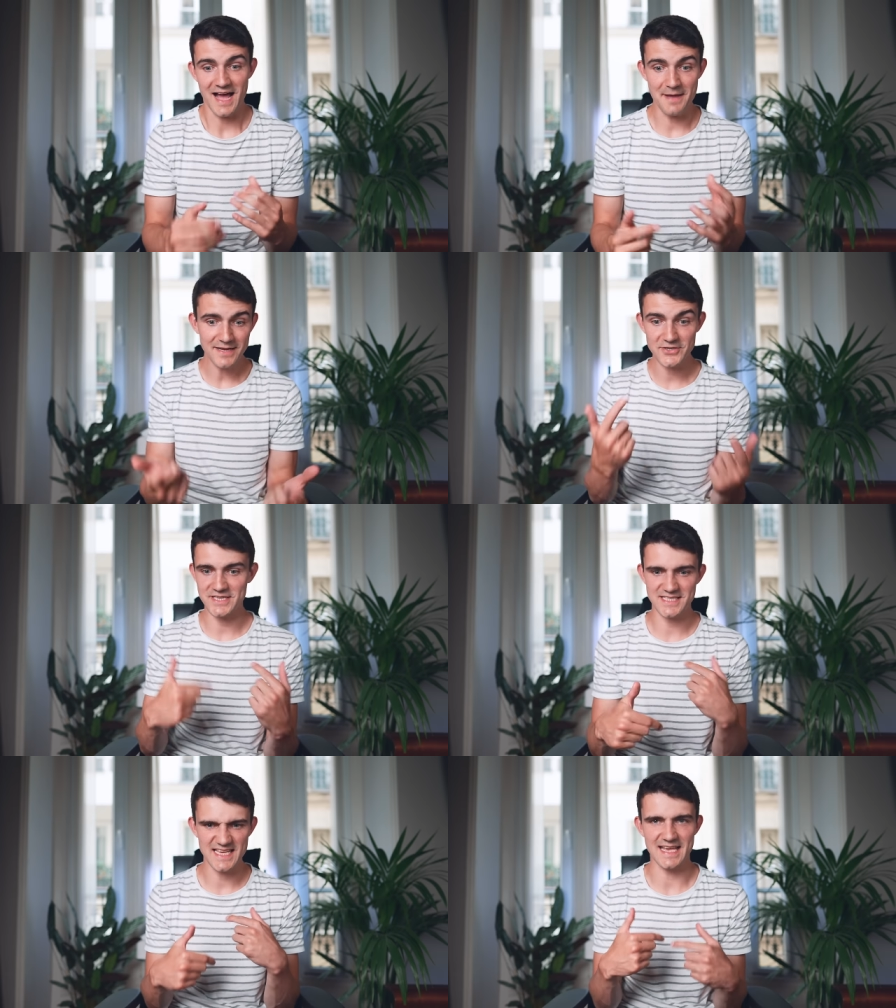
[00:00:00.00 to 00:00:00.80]
I'm actually
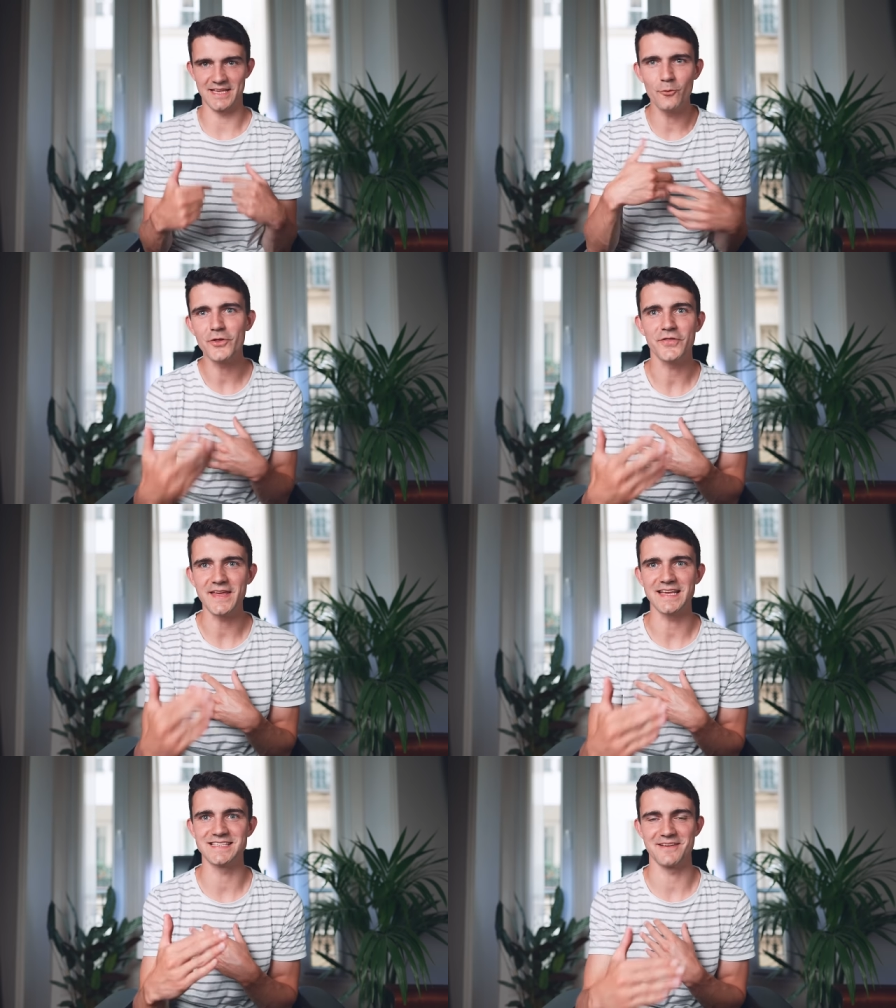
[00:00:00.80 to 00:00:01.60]
seeing all the
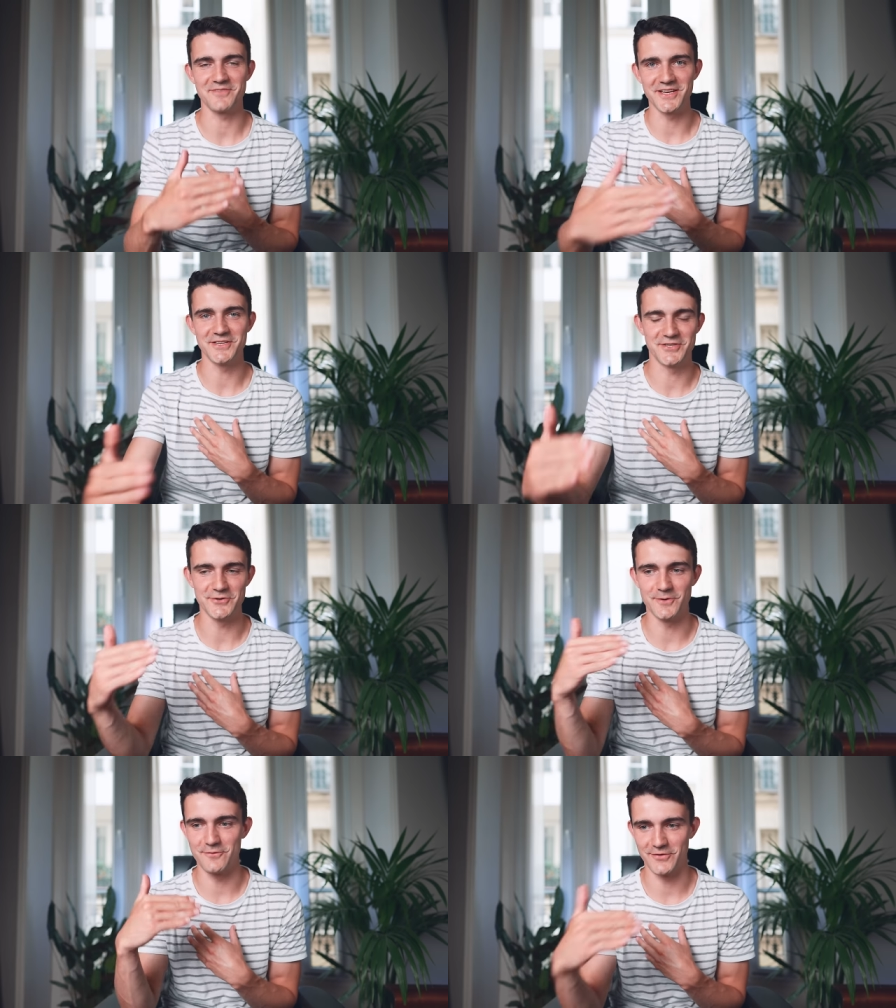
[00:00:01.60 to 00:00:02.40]
things that I'm gonna
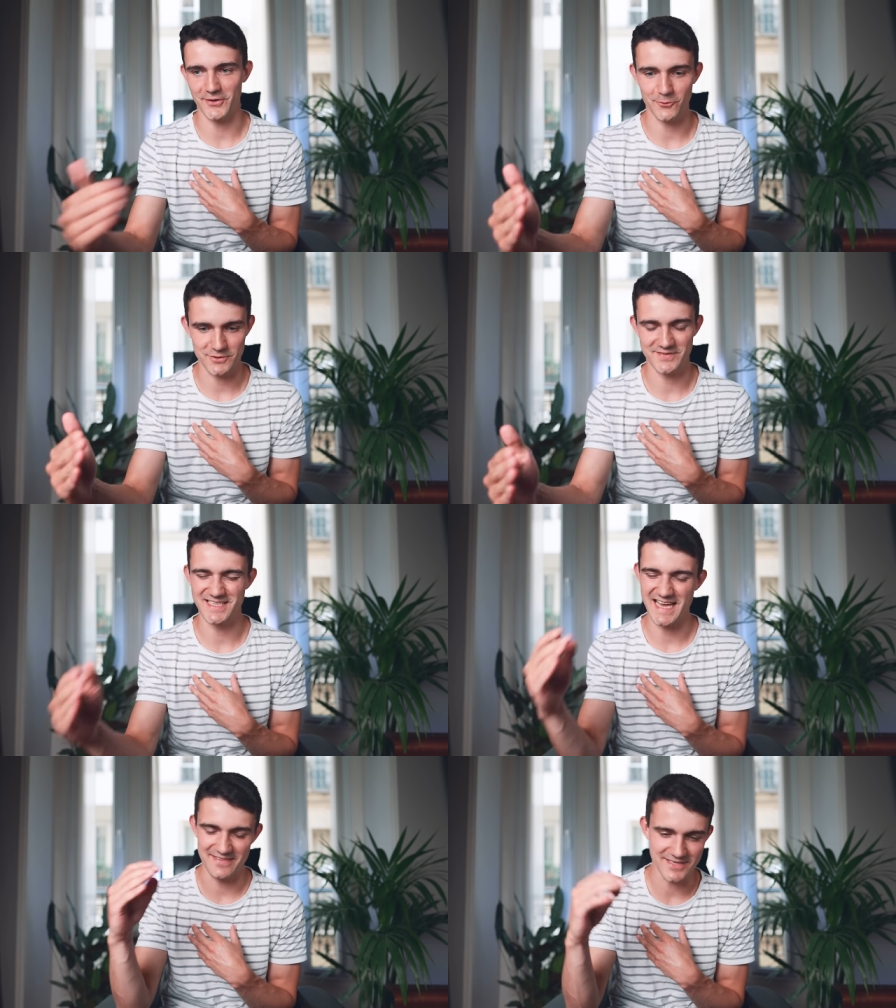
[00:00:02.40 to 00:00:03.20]
do over the course of
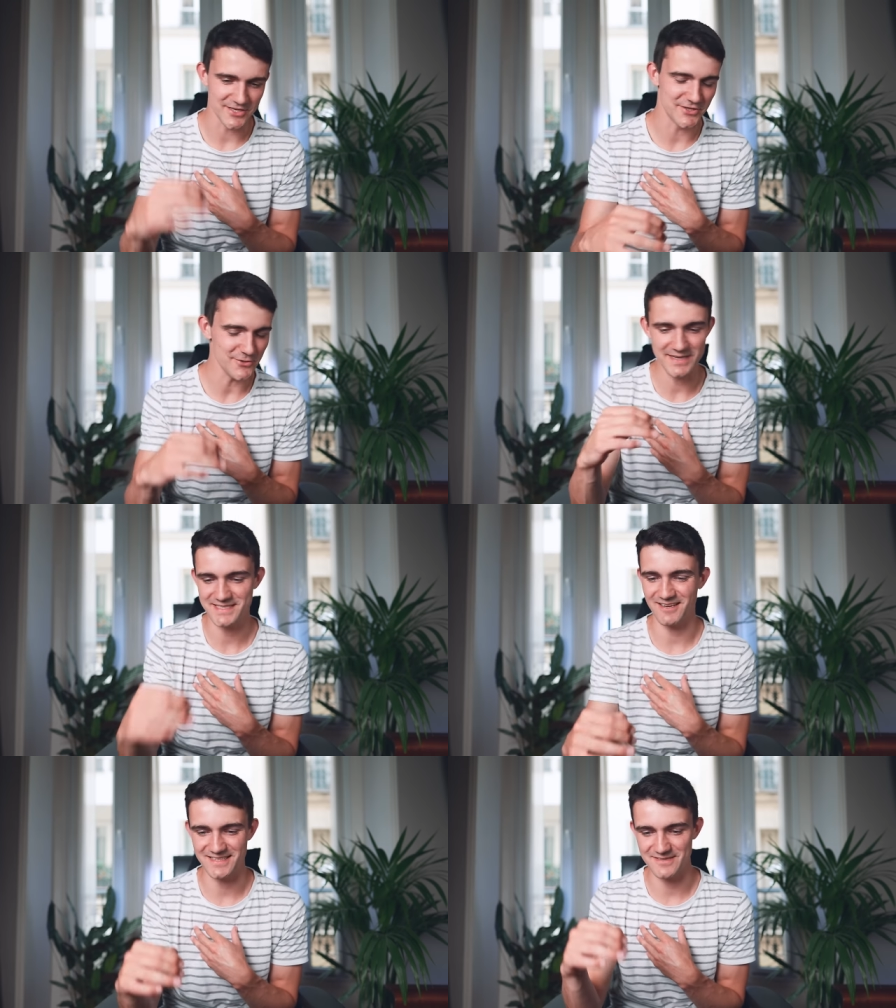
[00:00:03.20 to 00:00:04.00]
today, the to-do
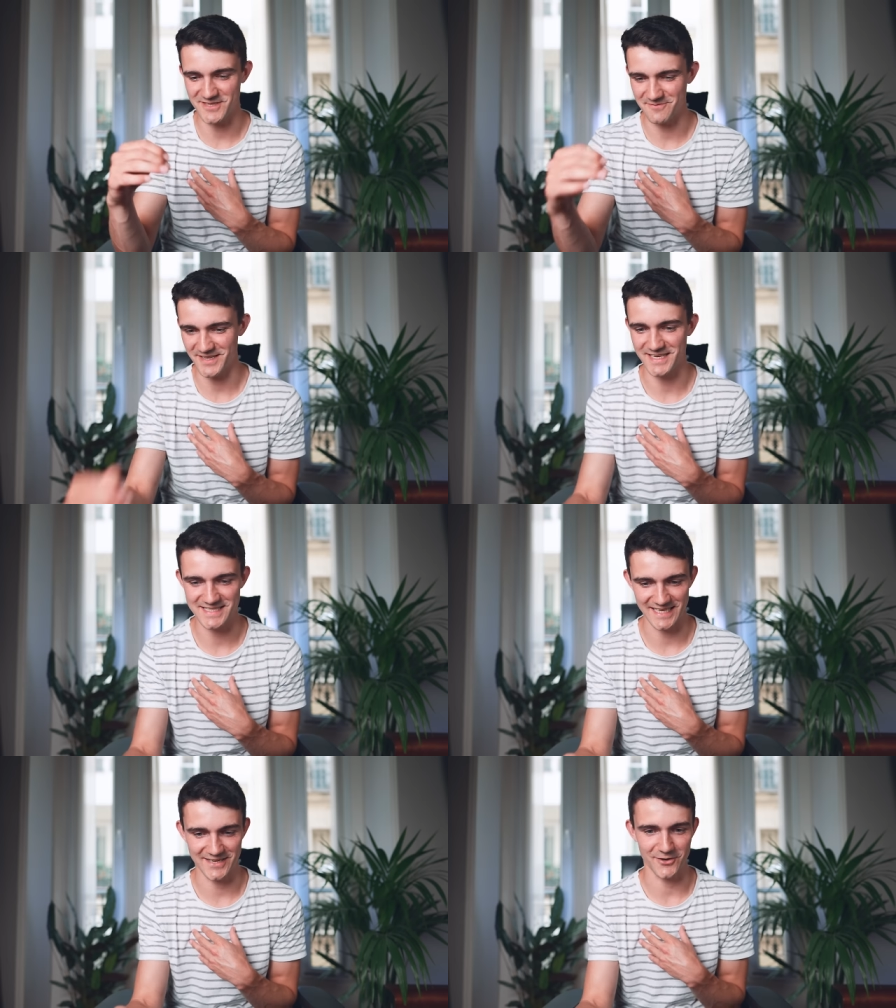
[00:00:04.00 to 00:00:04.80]
list items I'm gonna
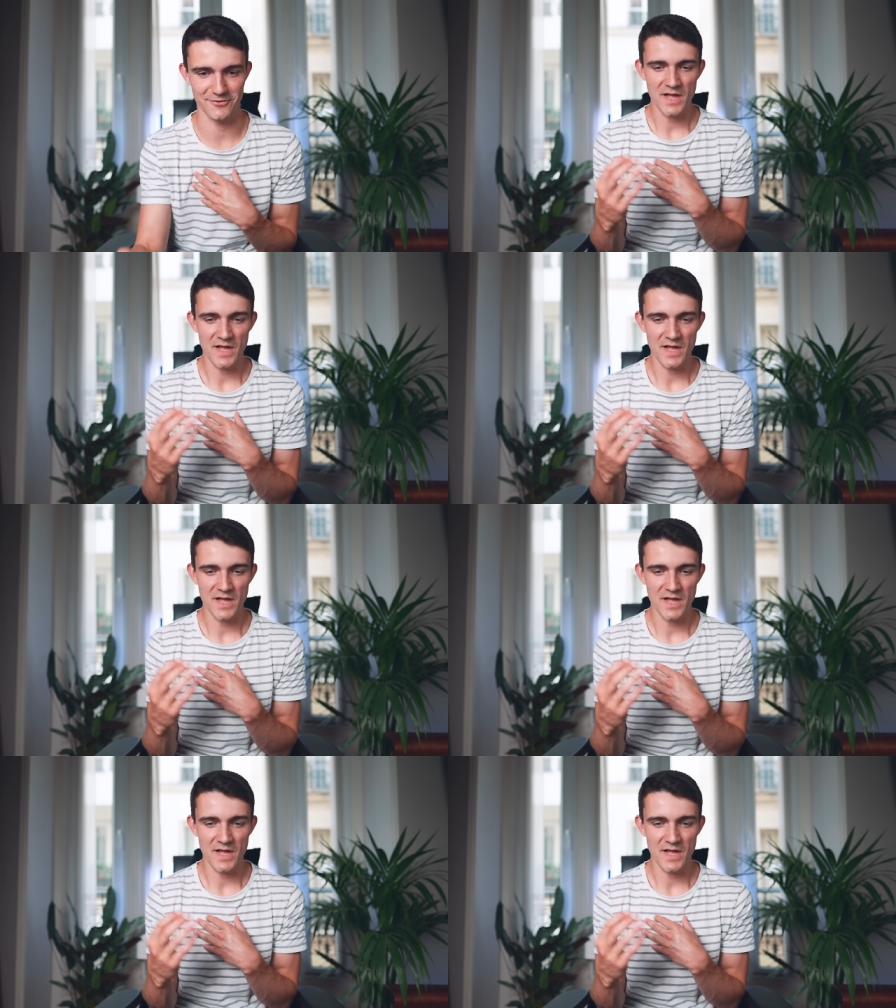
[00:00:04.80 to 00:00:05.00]
tick off.